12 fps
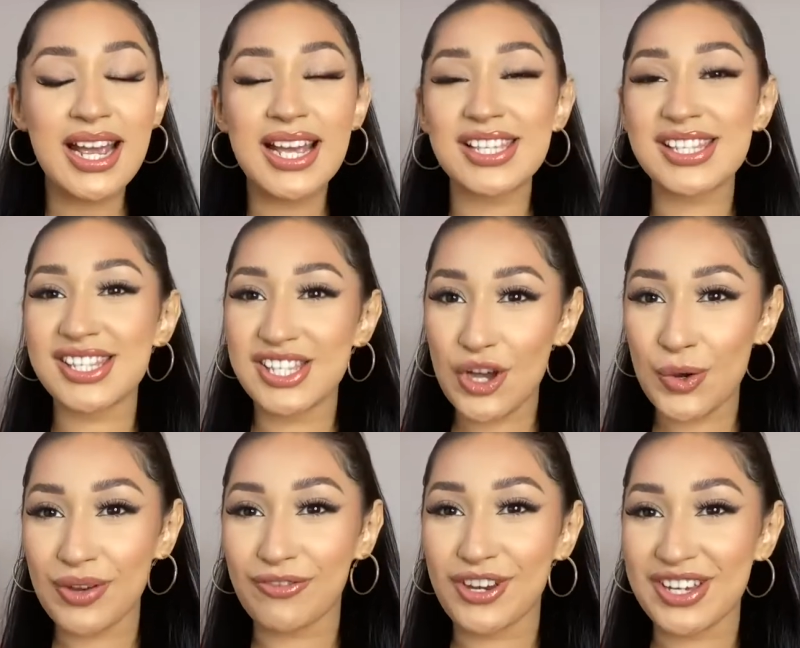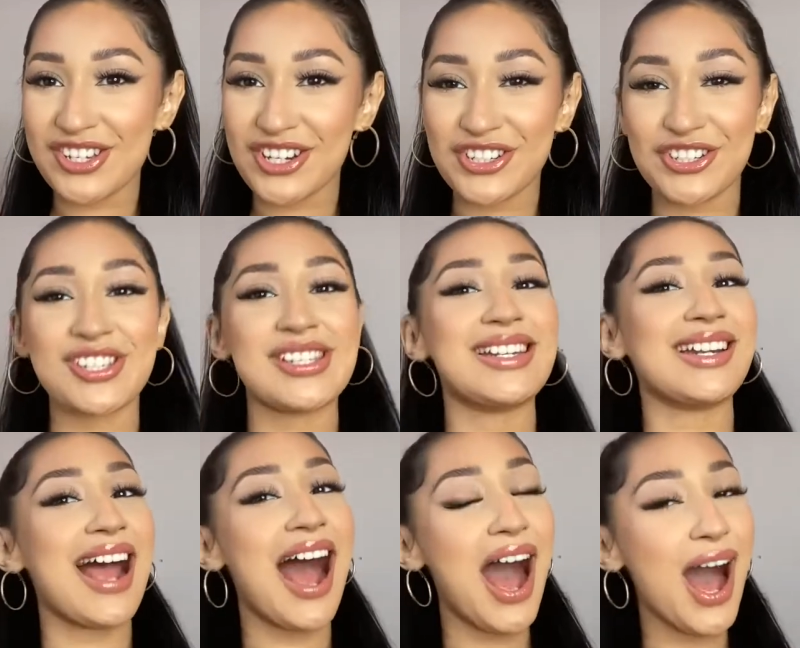So if you guys are interested in
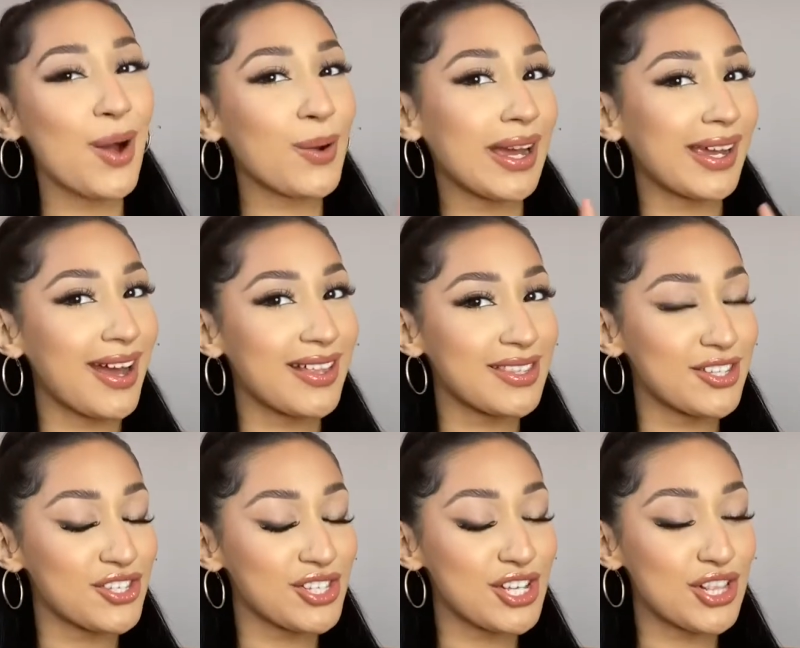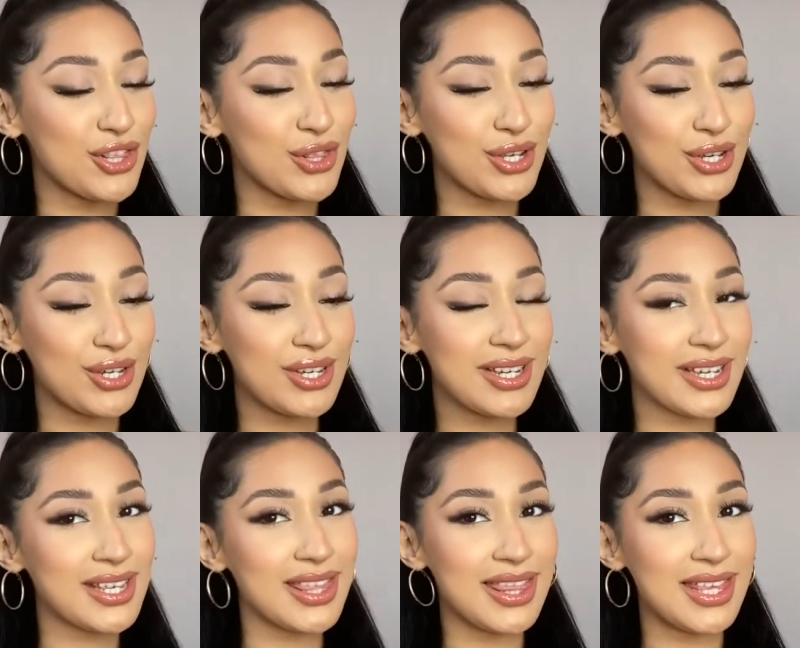how I got this look,
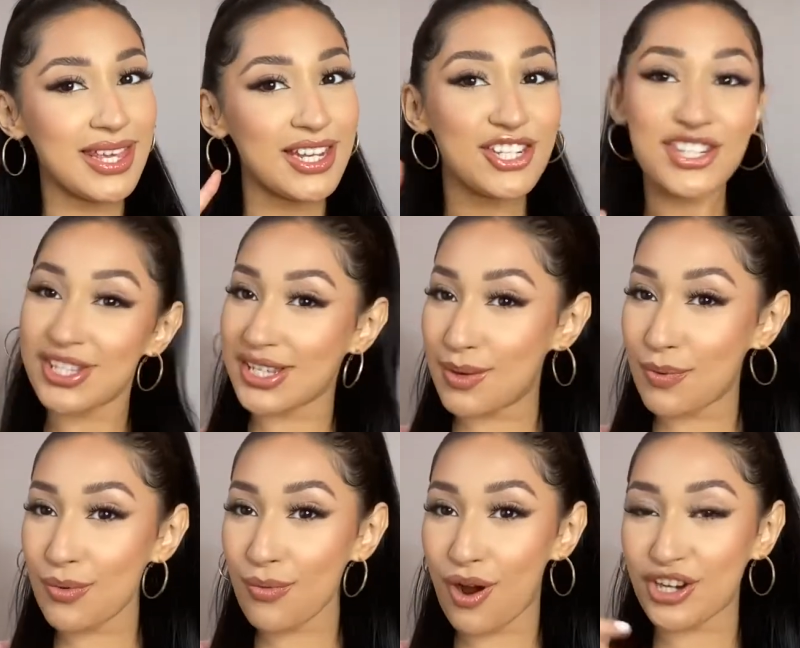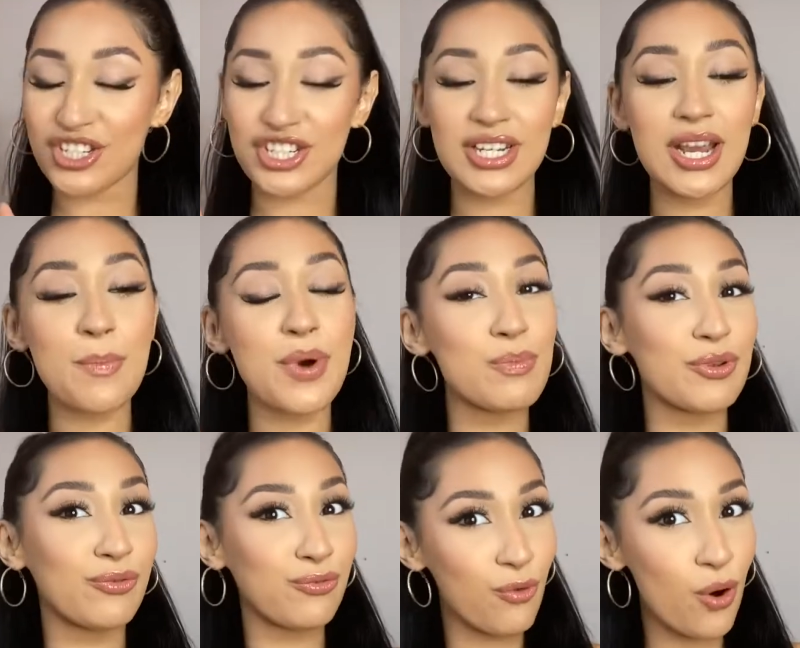then just keep on watching. But
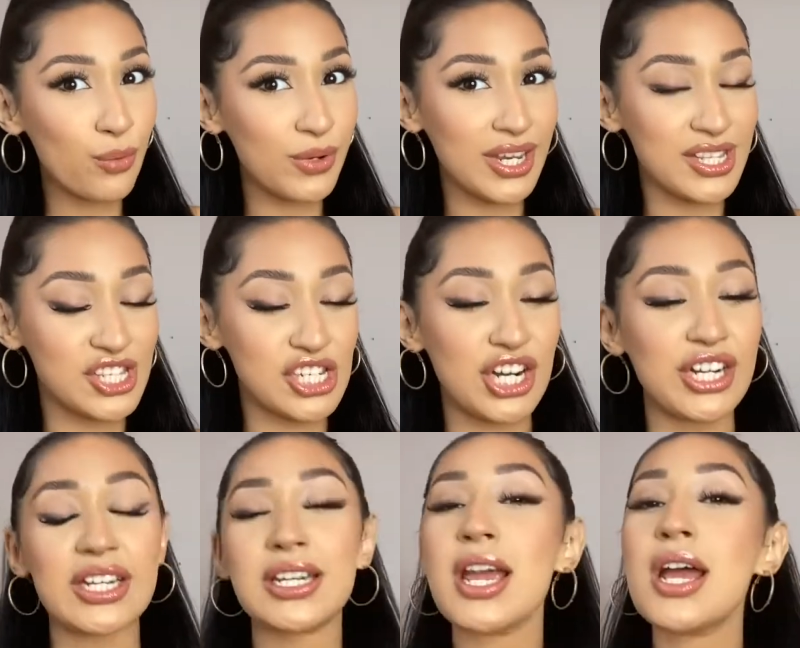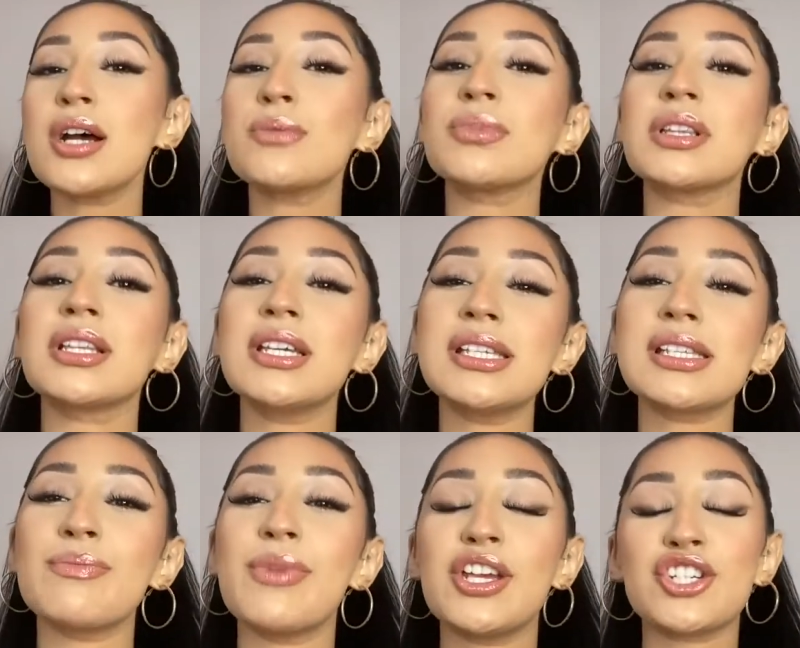before we get started, please
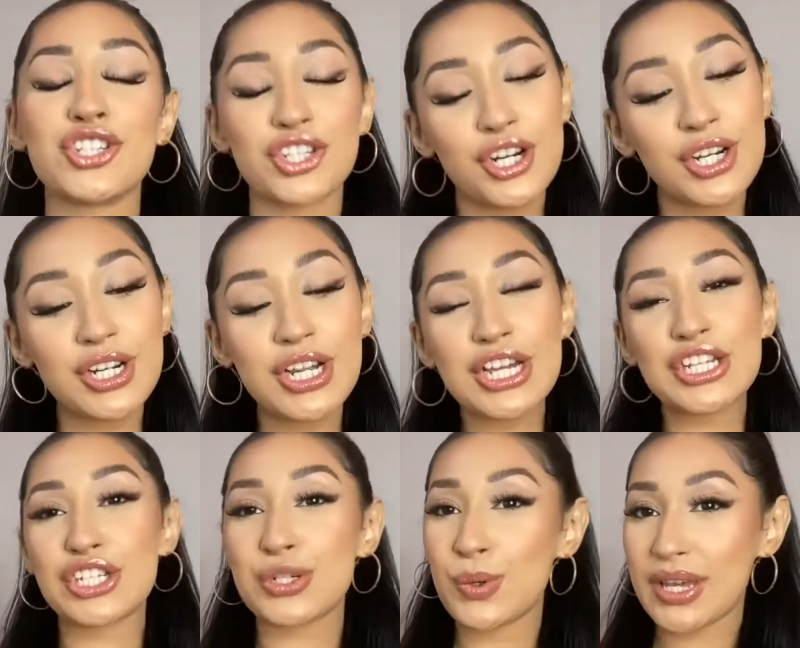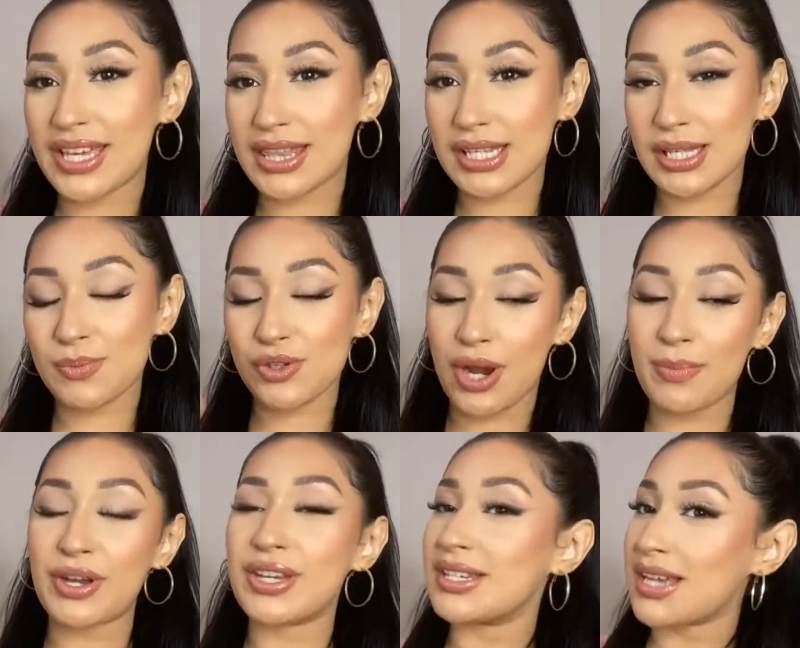make sure to hit the subscribe
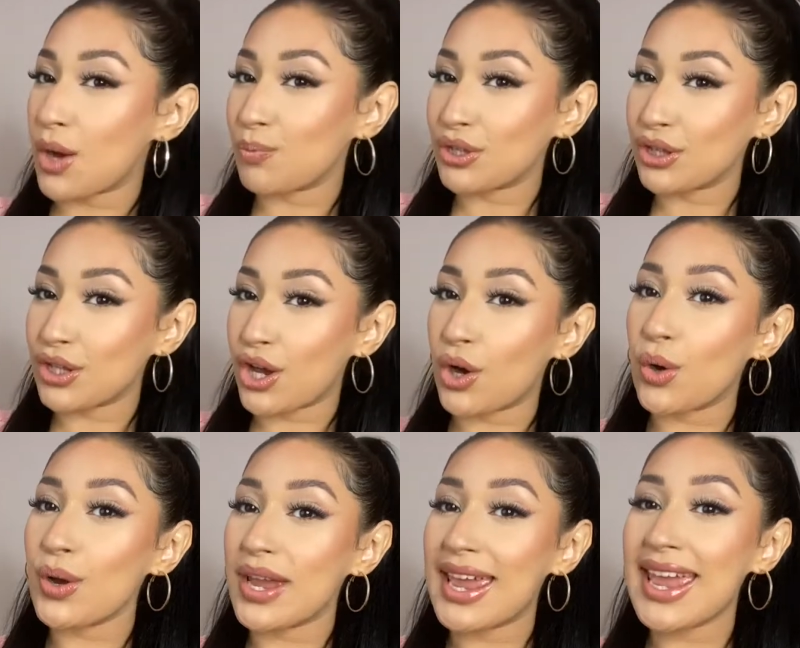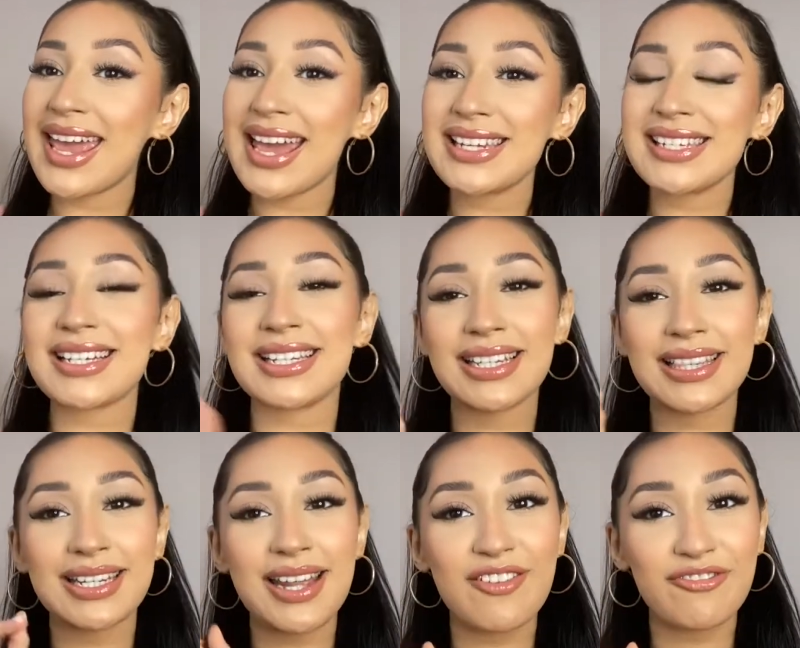button down below and click the
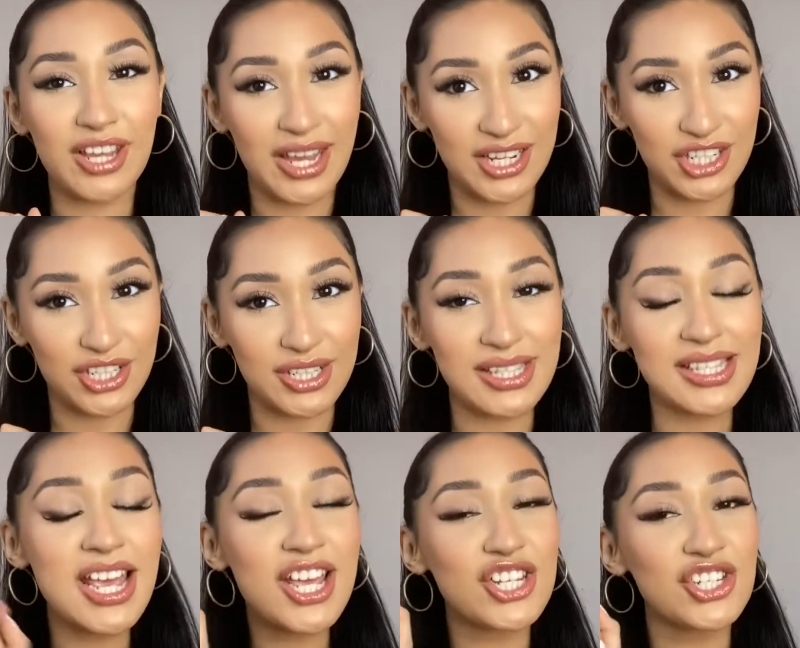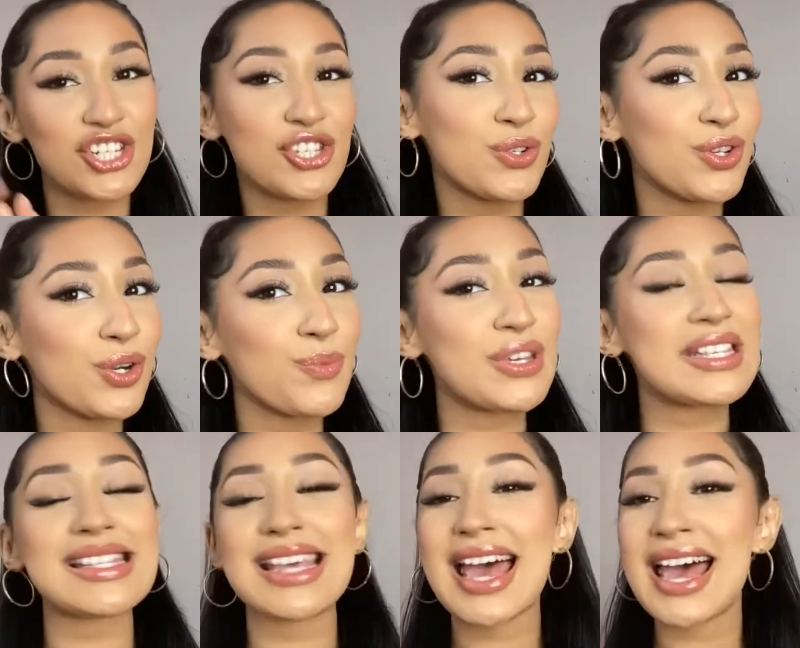notifications just so you don't miss
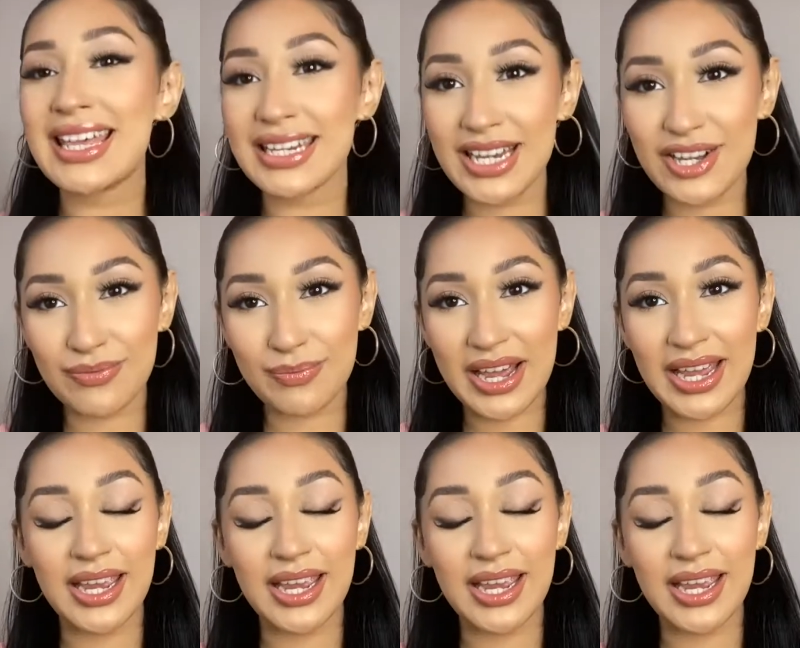any of my